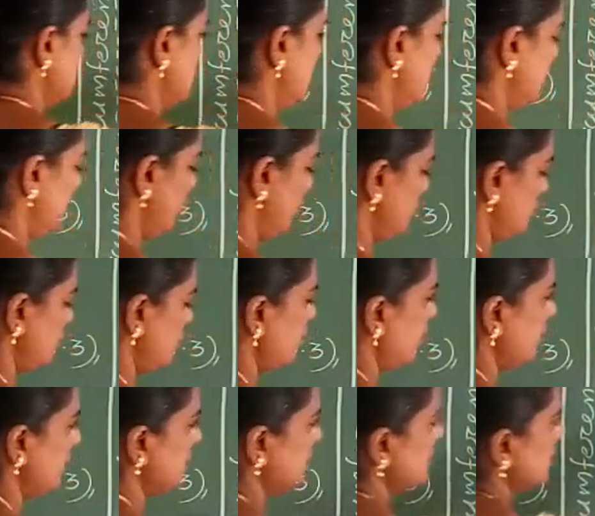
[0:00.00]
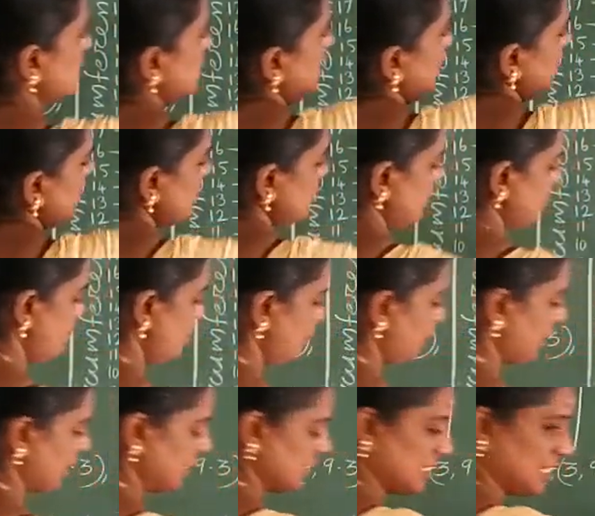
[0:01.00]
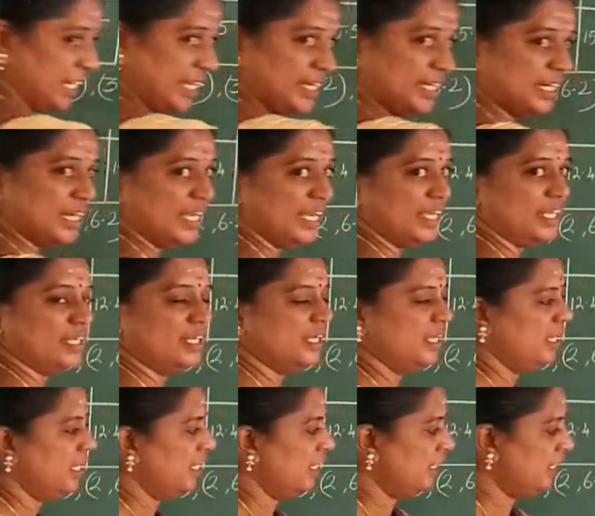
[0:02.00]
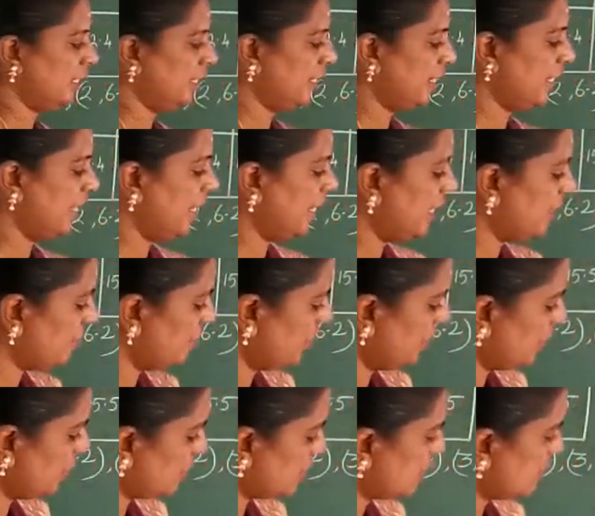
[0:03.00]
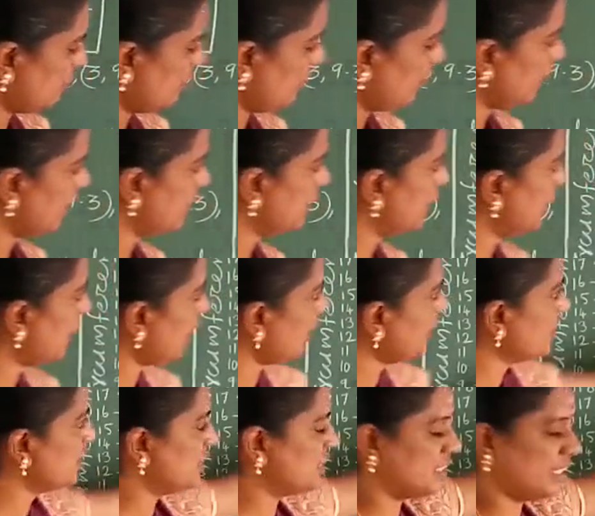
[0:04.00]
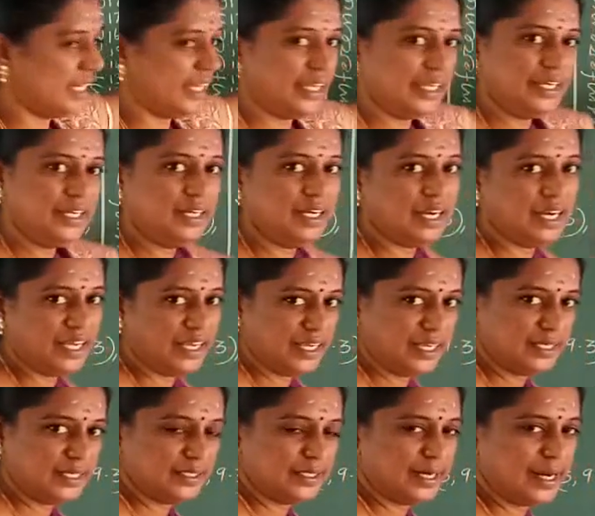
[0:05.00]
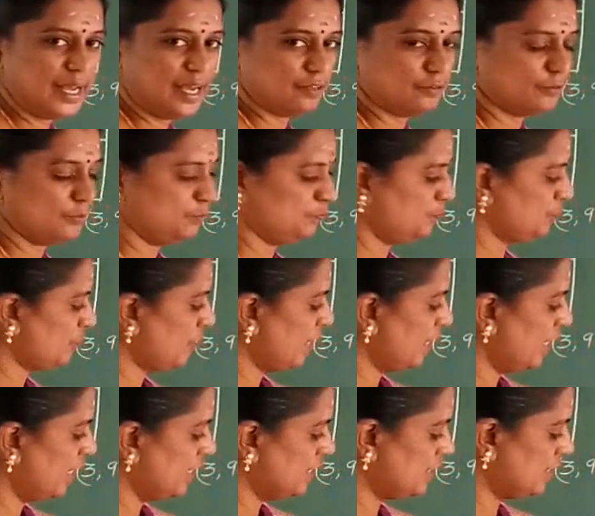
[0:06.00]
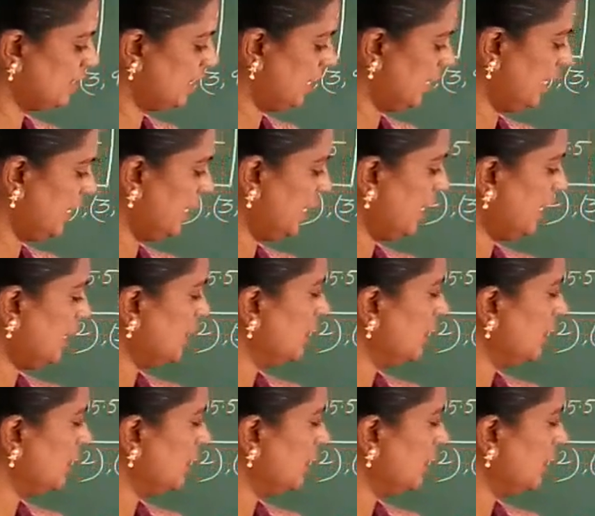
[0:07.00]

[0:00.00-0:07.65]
equation mention this straight line. Here direct variation we get the straight line graph. Is it clear?